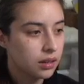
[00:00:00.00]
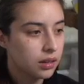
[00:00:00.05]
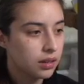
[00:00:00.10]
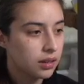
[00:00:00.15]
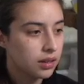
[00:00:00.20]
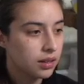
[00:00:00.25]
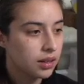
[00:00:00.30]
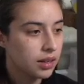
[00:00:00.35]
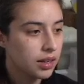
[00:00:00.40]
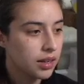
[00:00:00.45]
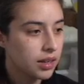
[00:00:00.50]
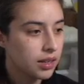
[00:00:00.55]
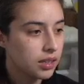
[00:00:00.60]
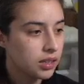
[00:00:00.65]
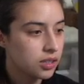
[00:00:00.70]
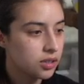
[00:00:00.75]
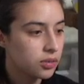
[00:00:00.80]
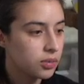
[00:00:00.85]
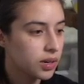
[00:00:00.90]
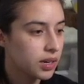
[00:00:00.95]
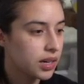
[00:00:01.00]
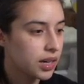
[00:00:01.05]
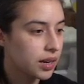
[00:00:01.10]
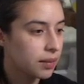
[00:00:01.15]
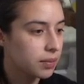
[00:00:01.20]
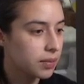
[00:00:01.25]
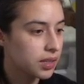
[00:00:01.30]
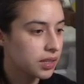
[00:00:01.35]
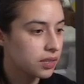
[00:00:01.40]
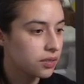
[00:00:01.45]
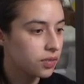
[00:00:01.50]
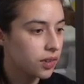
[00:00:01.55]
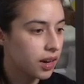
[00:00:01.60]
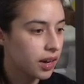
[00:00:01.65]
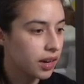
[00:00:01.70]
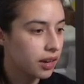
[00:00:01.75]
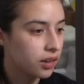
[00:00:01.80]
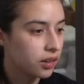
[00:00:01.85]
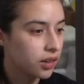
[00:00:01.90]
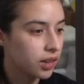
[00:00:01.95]
Let's rename this
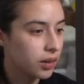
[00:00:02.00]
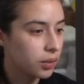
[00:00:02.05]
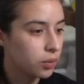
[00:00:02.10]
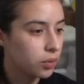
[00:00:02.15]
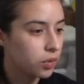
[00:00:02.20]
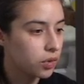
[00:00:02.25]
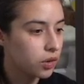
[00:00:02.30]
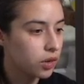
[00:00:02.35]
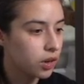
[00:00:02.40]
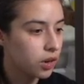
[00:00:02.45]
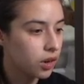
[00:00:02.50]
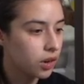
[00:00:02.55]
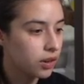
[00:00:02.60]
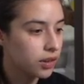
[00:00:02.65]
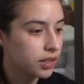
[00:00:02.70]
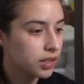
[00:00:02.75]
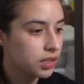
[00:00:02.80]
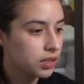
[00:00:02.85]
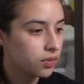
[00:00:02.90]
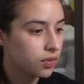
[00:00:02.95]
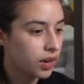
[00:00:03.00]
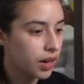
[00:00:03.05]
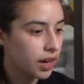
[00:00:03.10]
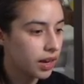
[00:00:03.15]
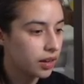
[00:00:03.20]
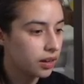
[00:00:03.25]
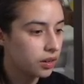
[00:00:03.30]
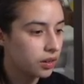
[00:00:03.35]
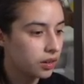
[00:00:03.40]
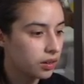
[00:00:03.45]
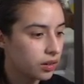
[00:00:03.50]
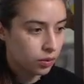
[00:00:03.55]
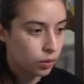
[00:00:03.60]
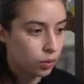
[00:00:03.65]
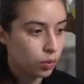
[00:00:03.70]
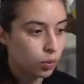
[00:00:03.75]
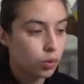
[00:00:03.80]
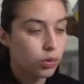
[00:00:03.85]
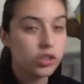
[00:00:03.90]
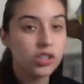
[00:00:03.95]
file, and we'll call this file,
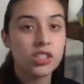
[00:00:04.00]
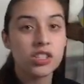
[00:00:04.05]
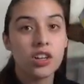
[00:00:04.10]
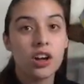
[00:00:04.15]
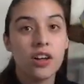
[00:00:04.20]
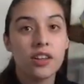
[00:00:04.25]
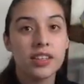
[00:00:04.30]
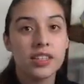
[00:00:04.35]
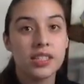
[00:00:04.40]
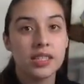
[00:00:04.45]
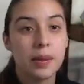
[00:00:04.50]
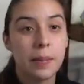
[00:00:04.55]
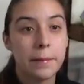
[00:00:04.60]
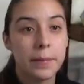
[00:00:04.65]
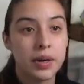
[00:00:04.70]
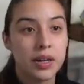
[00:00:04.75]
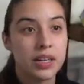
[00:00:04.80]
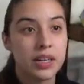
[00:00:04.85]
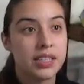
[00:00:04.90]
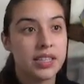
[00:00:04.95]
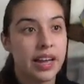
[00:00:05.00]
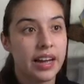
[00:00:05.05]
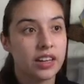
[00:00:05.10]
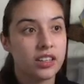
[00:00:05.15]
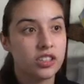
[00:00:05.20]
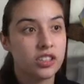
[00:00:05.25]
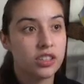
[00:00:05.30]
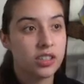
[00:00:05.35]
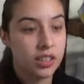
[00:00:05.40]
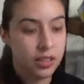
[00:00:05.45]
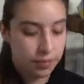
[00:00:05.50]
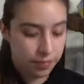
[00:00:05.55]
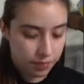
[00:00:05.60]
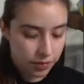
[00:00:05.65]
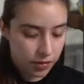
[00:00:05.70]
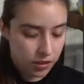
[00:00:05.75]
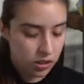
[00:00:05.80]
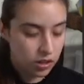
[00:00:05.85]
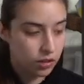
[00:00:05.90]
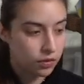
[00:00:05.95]
we'll just call this books actually.
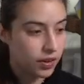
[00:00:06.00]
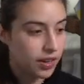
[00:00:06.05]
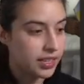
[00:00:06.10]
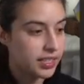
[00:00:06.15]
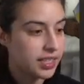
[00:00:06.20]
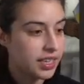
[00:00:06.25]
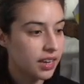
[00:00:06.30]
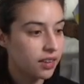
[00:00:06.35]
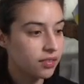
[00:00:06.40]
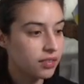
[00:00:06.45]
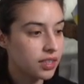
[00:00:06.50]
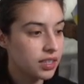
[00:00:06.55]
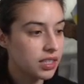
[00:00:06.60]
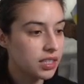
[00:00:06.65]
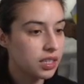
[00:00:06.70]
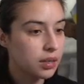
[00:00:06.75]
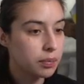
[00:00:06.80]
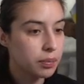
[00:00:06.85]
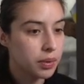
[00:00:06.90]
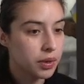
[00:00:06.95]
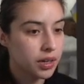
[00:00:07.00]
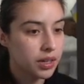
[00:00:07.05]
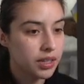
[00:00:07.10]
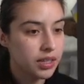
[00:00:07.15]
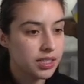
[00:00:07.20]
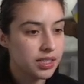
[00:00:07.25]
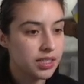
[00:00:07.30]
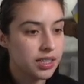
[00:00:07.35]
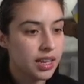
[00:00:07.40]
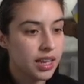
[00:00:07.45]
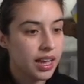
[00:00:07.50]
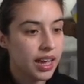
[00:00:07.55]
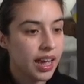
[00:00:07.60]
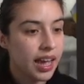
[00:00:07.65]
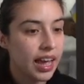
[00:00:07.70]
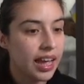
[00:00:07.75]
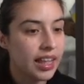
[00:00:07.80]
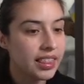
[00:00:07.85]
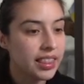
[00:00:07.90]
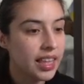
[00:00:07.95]
So if I save this to books,
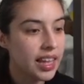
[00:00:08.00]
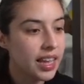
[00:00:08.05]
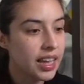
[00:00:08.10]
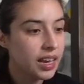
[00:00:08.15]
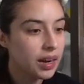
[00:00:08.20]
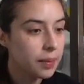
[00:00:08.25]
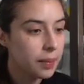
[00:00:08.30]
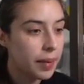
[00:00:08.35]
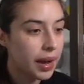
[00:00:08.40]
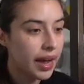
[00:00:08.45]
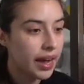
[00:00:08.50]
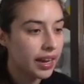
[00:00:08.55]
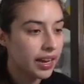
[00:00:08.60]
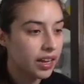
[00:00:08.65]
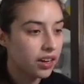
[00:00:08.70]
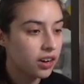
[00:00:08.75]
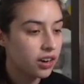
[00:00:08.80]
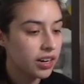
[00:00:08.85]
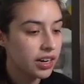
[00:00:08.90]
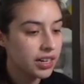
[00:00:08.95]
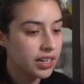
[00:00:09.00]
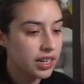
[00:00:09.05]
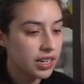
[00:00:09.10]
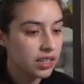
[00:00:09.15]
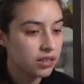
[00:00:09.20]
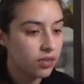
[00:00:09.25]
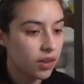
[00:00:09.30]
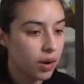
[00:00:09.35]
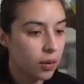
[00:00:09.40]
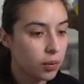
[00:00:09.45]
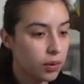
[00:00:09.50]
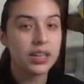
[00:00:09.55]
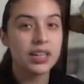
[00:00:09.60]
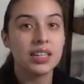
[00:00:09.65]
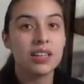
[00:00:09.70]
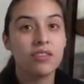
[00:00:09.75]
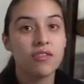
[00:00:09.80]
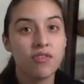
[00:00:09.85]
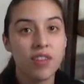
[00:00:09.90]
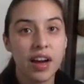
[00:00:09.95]
and then back in our index file, we're going to
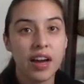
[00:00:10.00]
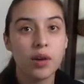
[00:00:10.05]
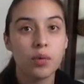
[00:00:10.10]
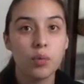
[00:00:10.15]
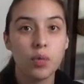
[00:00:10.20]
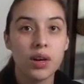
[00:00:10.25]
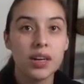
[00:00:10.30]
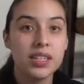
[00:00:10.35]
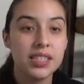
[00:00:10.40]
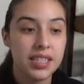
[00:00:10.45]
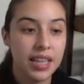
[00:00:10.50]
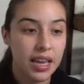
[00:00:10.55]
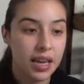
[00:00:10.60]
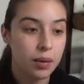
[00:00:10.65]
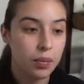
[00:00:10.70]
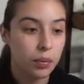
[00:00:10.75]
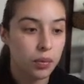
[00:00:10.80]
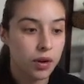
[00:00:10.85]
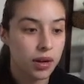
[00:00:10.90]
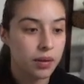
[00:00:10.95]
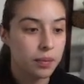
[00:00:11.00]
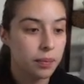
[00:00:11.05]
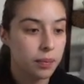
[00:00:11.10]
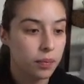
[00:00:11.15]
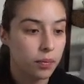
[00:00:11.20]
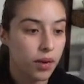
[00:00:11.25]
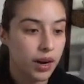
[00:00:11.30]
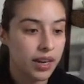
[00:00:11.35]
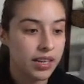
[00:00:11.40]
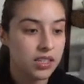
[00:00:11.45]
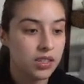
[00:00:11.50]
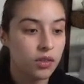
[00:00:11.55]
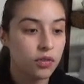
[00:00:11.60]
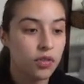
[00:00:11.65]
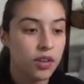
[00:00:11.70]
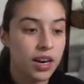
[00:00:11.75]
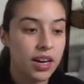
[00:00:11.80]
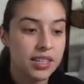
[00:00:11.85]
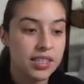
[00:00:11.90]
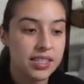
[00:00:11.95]
define what is the endpoint, right? So
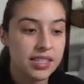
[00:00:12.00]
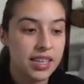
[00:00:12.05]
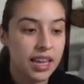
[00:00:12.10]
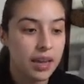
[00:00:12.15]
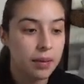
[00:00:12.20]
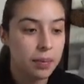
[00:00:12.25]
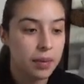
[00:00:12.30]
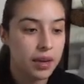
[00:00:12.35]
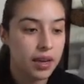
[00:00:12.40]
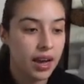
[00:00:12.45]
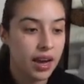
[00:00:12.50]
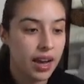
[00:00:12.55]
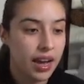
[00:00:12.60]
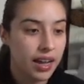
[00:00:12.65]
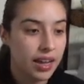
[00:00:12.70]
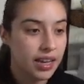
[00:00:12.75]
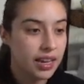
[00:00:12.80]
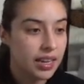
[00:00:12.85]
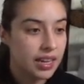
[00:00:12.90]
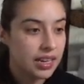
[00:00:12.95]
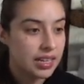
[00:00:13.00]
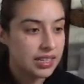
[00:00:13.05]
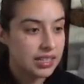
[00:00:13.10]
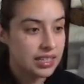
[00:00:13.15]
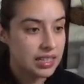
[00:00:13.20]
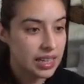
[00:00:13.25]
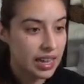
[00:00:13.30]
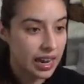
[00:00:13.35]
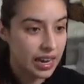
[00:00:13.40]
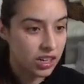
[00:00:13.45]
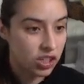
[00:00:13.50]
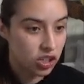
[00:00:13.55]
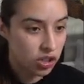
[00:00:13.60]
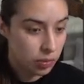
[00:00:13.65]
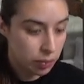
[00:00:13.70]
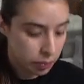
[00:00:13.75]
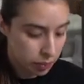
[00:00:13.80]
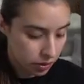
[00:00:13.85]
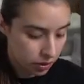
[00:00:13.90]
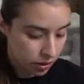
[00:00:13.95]
for us, it's
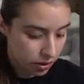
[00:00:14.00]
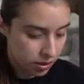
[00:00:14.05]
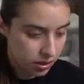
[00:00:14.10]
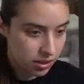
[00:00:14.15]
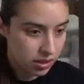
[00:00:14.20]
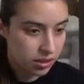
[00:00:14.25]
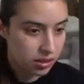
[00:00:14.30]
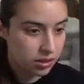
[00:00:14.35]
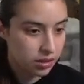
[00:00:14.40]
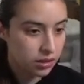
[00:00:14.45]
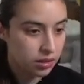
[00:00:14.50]
API/books.